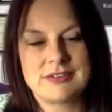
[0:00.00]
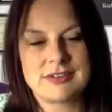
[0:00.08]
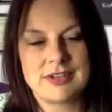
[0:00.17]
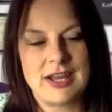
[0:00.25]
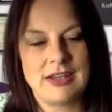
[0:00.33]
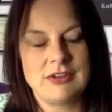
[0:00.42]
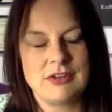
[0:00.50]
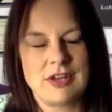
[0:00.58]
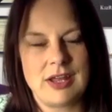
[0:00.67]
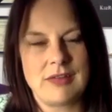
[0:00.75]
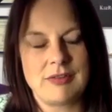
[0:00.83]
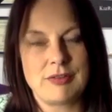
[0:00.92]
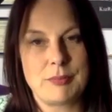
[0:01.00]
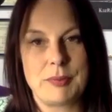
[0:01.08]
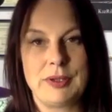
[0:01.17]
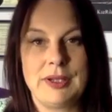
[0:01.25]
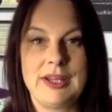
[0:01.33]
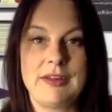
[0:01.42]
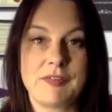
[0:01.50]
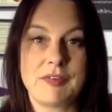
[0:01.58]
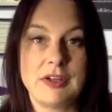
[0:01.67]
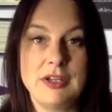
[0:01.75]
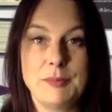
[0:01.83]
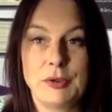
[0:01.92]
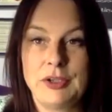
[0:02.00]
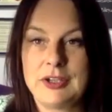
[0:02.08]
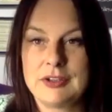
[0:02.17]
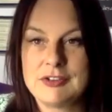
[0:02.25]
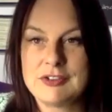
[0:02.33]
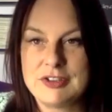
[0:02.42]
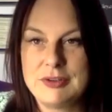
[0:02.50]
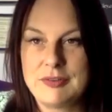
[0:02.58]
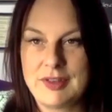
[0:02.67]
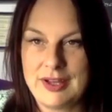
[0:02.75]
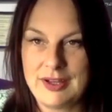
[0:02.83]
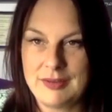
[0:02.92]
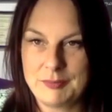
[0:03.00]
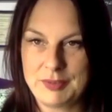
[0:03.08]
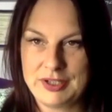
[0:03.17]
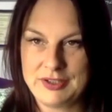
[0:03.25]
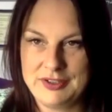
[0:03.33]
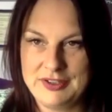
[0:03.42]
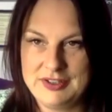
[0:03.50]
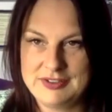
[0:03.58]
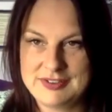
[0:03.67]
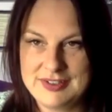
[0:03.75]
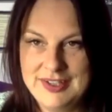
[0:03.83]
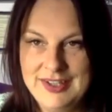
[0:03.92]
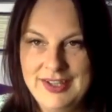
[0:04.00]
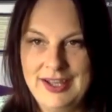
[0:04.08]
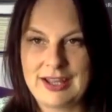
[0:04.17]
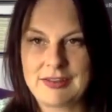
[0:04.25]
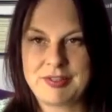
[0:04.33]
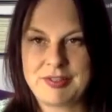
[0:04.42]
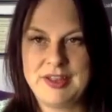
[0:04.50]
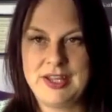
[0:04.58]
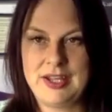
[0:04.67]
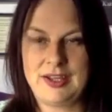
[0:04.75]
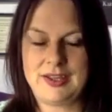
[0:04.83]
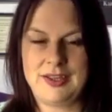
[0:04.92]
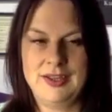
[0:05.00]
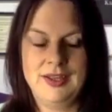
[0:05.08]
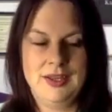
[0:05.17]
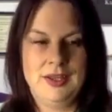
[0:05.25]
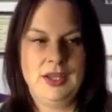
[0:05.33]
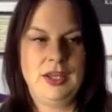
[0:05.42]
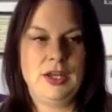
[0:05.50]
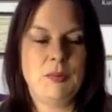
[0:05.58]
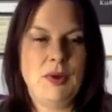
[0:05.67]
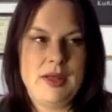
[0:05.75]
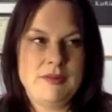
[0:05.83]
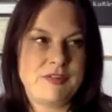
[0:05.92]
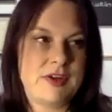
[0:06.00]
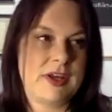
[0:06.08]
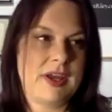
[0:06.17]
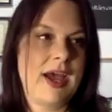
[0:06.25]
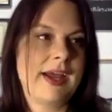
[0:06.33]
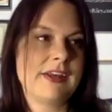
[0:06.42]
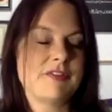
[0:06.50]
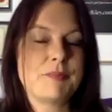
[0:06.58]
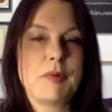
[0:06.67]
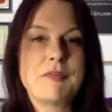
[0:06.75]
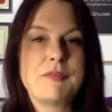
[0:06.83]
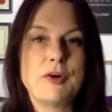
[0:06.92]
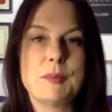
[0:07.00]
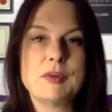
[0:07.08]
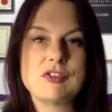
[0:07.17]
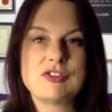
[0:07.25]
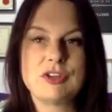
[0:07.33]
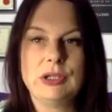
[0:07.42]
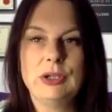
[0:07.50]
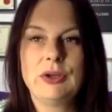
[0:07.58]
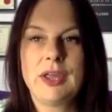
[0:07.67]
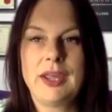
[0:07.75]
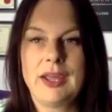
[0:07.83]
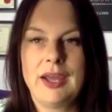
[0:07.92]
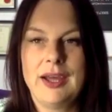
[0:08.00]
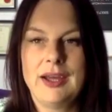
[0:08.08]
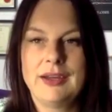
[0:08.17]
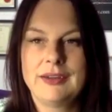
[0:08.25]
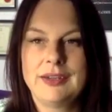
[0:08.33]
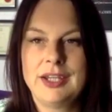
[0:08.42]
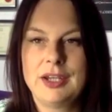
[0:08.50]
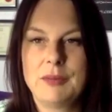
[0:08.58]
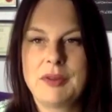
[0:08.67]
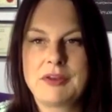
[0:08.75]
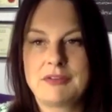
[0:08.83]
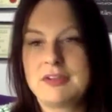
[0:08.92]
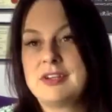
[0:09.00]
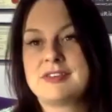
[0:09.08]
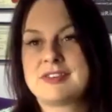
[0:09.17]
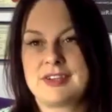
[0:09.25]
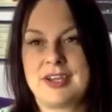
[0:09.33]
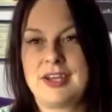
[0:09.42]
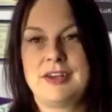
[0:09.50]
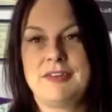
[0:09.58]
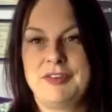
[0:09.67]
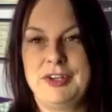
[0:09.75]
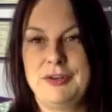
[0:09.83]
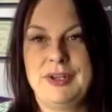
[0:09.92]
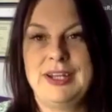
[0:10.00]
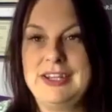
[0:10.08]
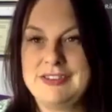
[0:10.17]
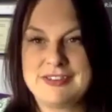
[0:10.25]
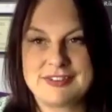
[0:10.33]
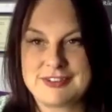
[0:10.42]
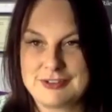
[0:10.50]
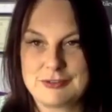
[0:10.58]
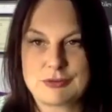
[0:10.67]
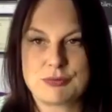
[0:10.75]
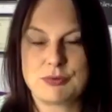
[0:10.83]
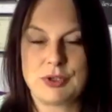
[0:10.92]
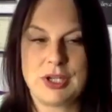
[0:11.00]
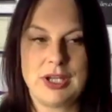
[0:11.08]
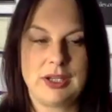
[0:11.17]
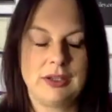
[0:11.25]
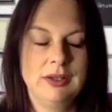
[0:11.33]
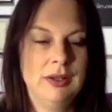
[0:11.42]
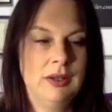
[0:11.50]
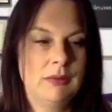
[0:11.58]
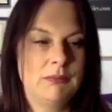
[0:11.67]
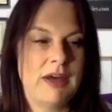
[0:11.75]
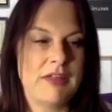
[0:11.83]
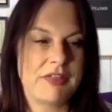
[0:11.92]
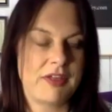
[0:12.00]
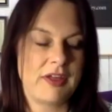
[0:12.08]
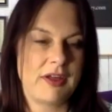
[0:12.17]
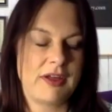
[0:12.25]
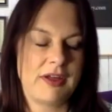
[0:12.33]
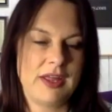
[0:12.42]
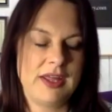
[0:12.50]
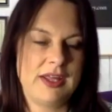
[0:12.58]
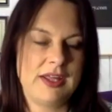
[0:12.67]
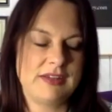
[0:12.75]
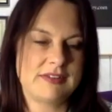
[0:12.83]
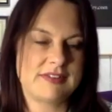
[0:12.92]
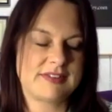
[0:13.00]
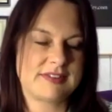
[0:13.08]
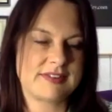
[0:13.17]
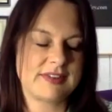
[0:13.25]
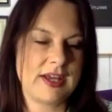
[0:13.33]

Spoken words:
and the belief that your body can do that. Because I think whatever kind of performance you're looking at, whether it's kind of elite distance running, whether it's